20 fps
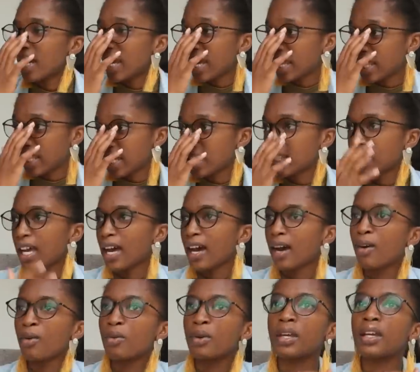And that's
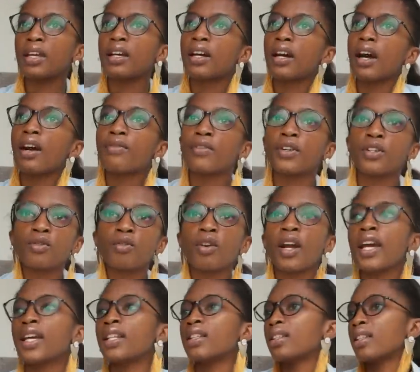how we covered
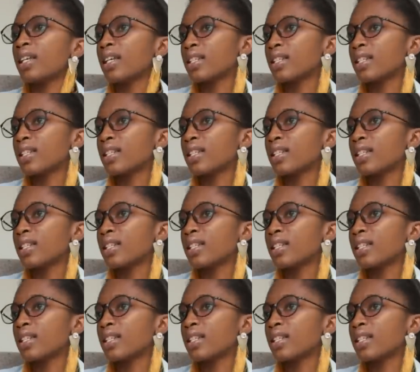rent,